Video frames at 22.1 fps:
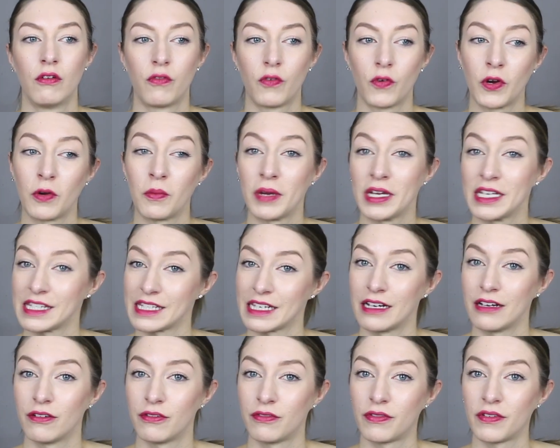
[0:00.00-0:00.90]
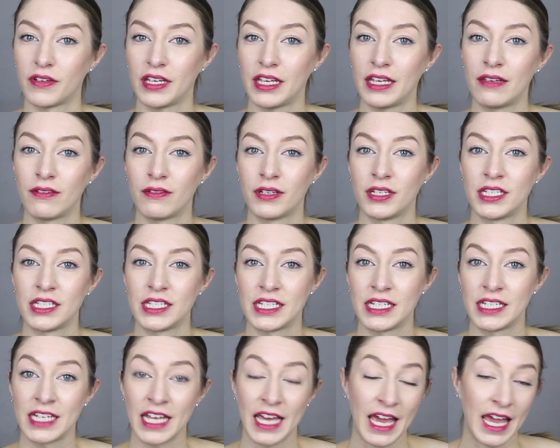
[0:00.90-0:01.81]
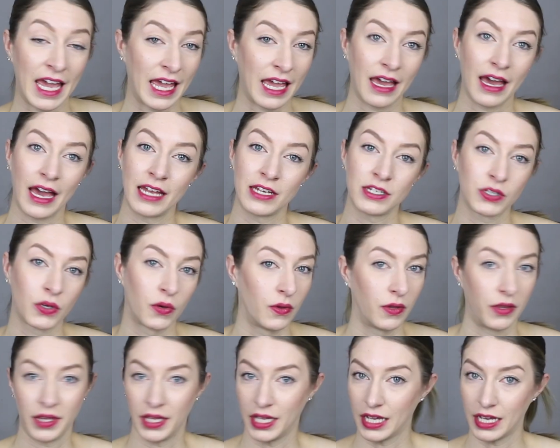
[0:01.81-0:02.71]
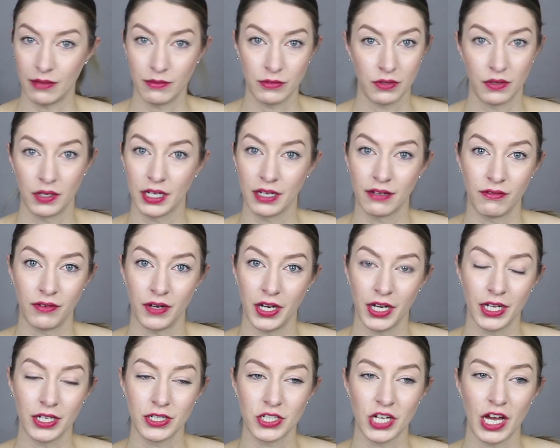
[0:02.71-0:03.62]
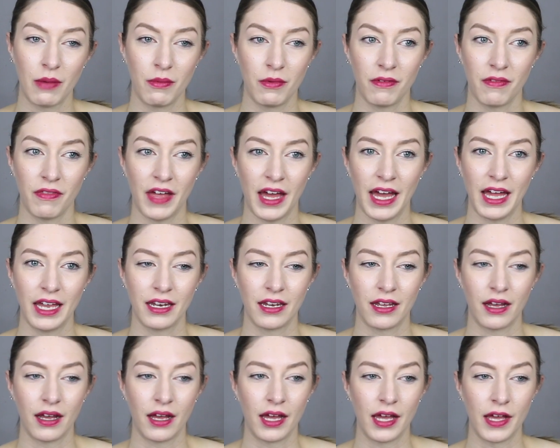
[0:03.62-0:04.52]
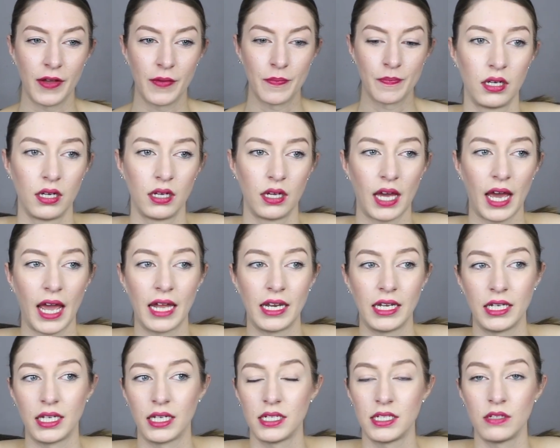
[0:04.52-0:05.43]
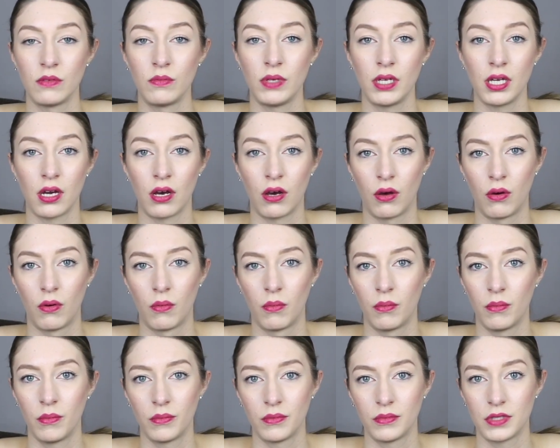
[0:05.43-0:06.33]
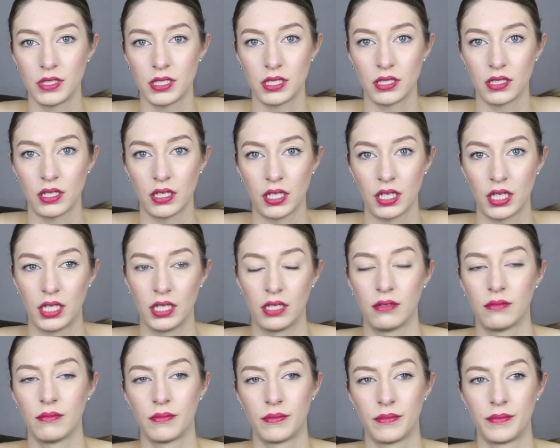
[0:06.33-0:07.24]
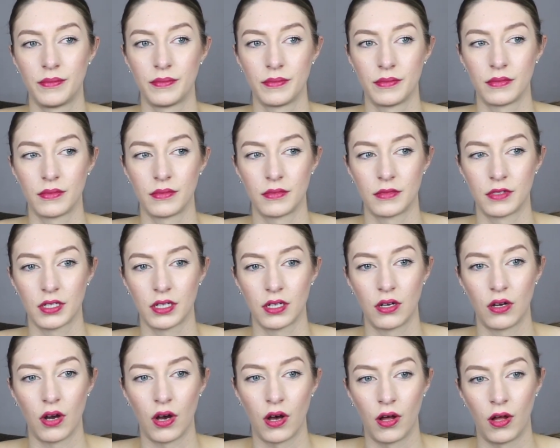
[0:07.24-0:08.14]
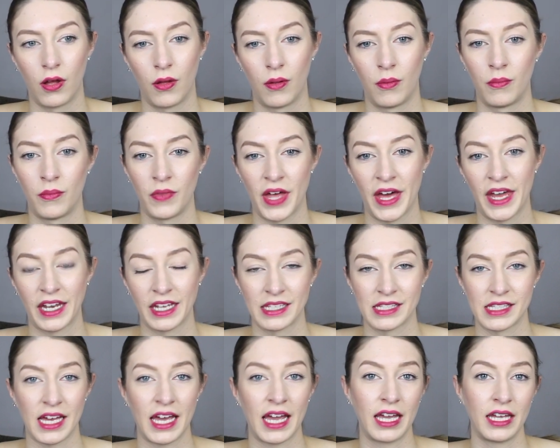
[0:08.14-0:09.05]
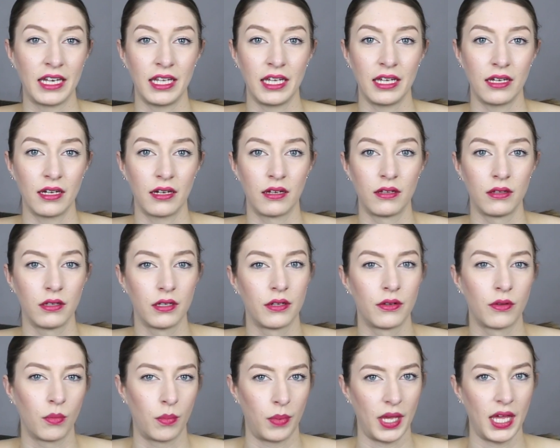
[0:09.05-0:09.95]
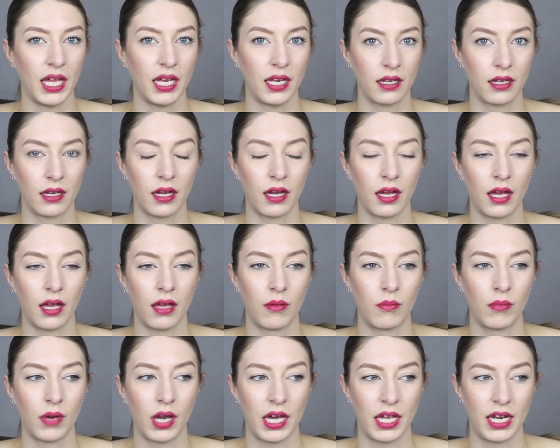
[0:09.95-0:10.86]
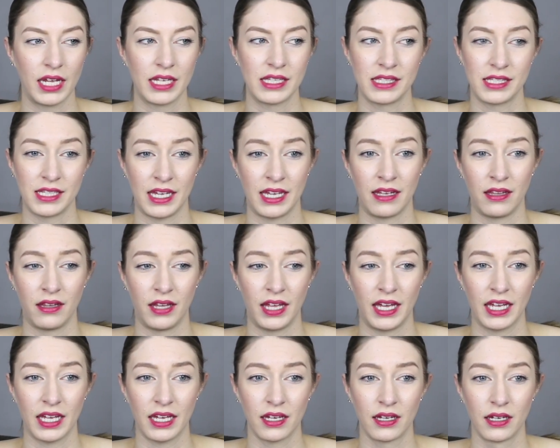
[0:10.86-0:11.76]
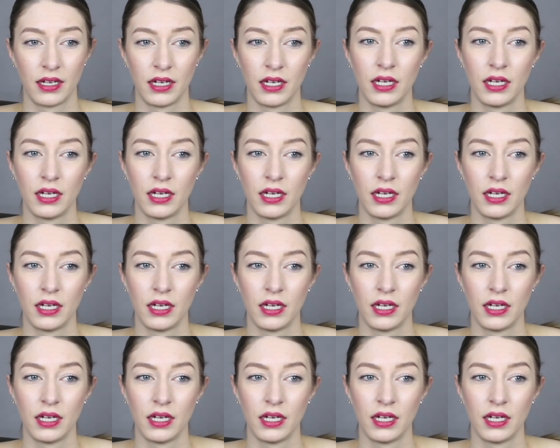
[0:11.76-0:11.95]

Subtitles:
for myself. Even today, I don't think I'm doing a very good job of that. I needed to be home to calm that anxiety a little bit, and I'd say like